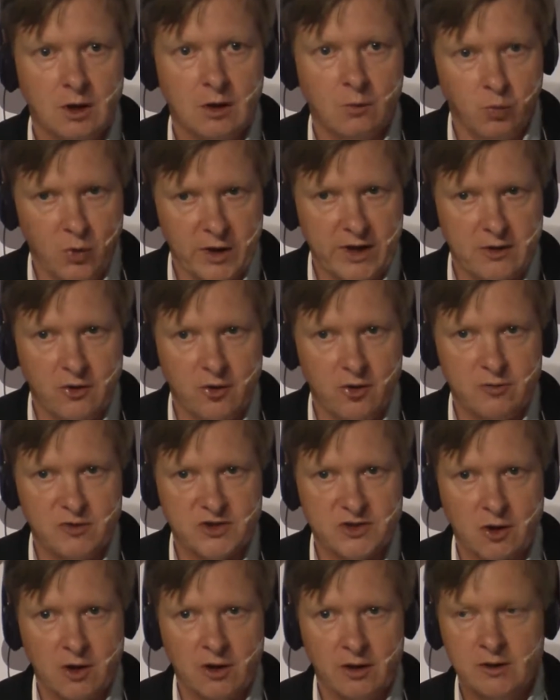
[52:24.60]
weed
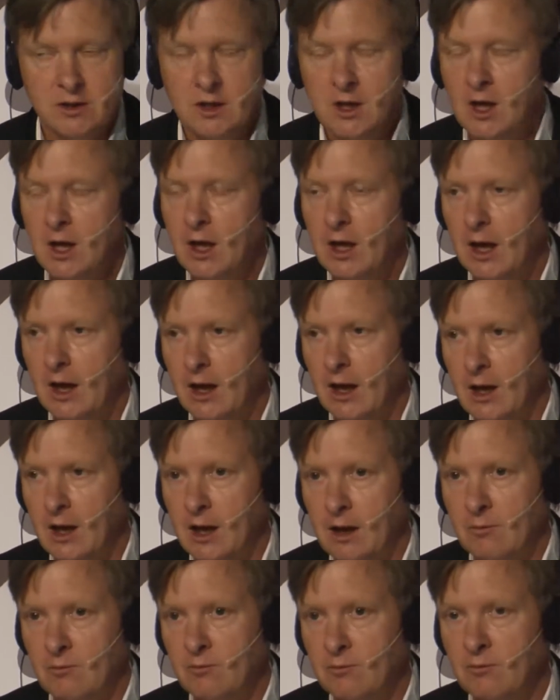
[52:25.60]
herbicide.
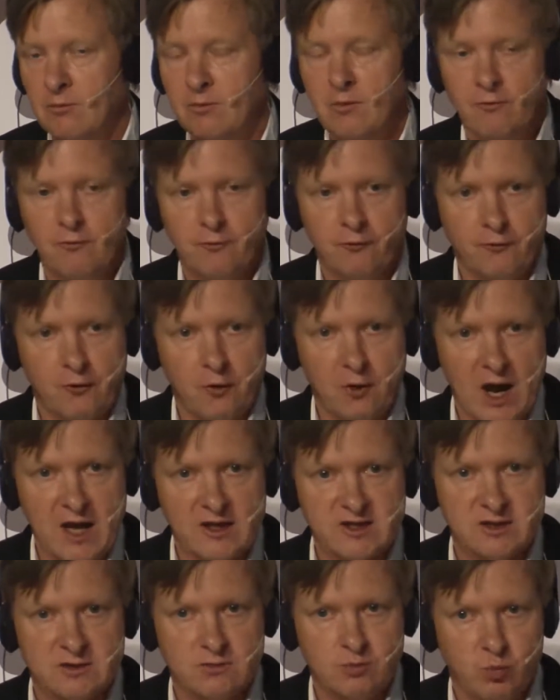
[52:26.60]
For
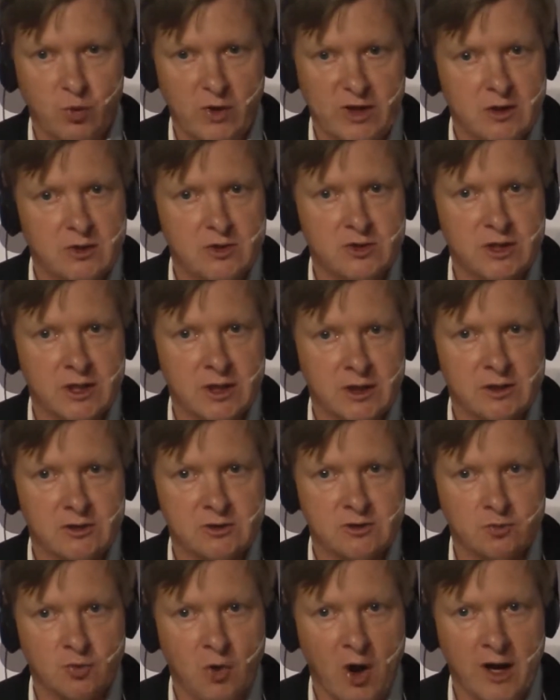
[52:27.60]
us, we're using it
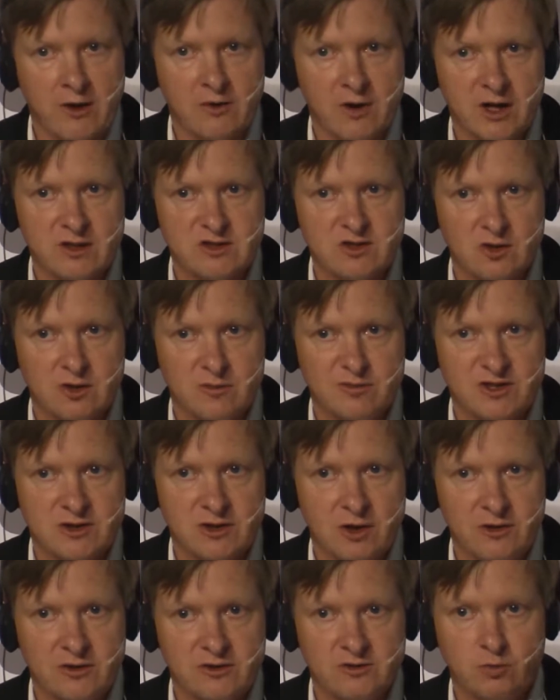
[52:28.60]
as a ryegrass
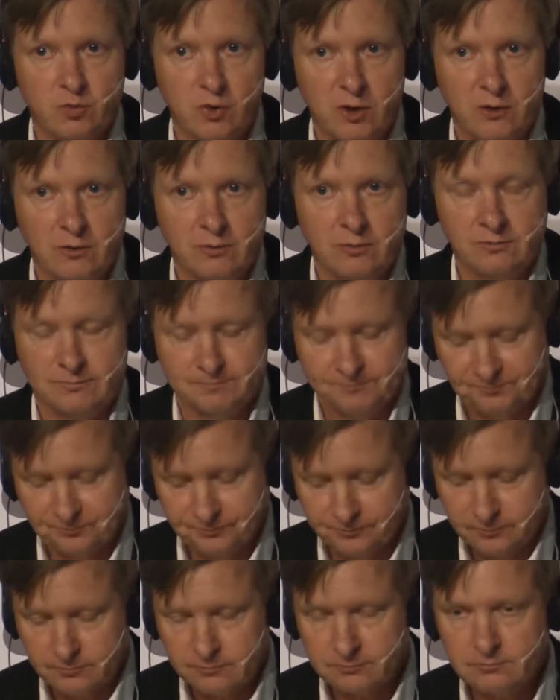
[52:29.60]
herbicide as well.
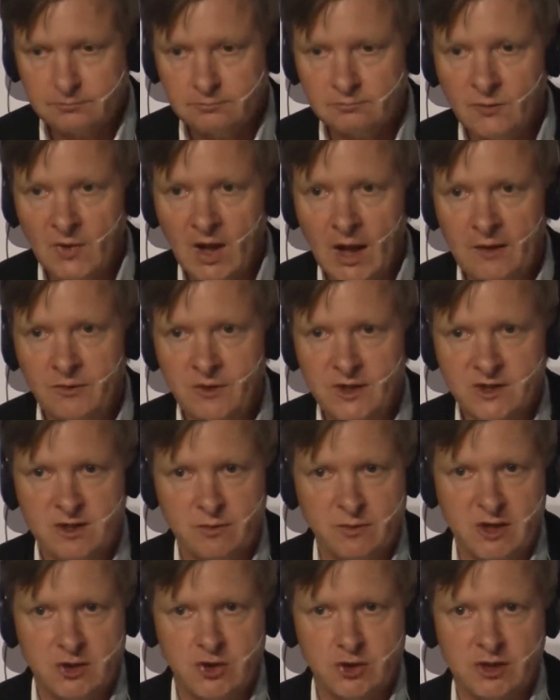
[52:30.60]
And there's
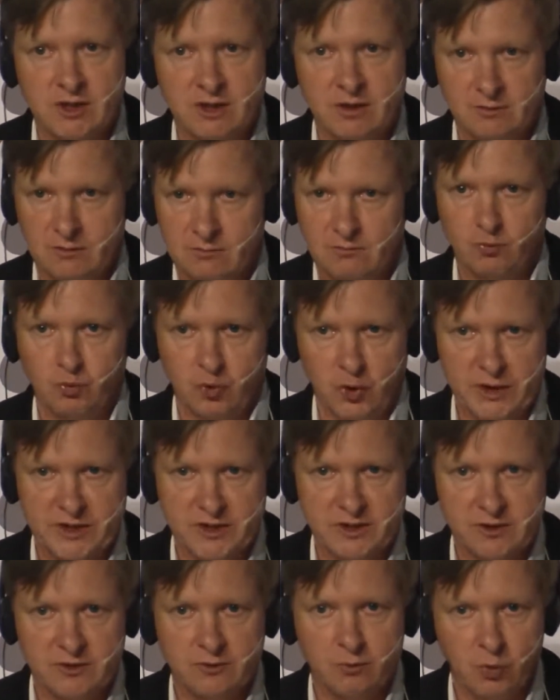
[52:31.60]
some interesting
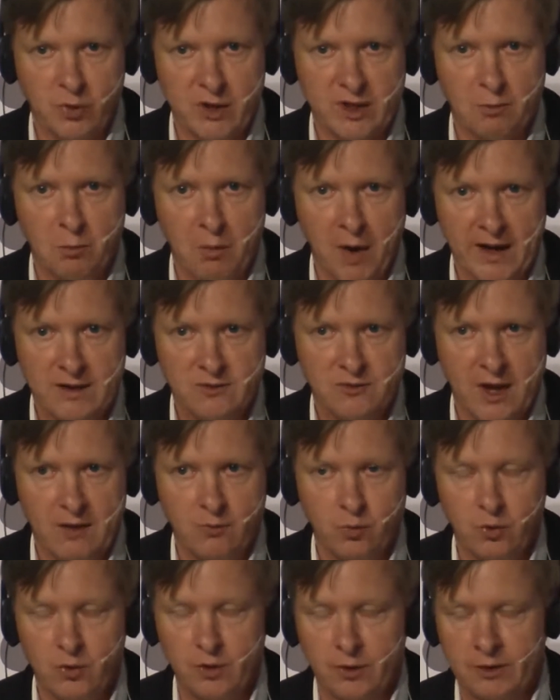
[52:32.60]
reasons that we can make that
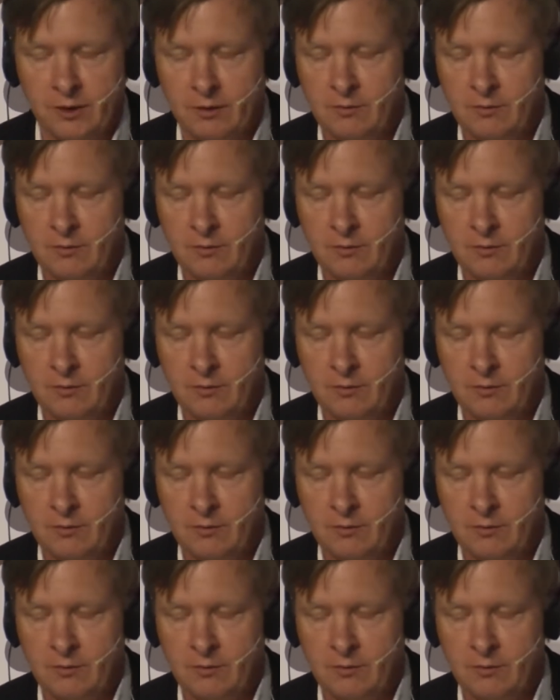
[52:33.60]
work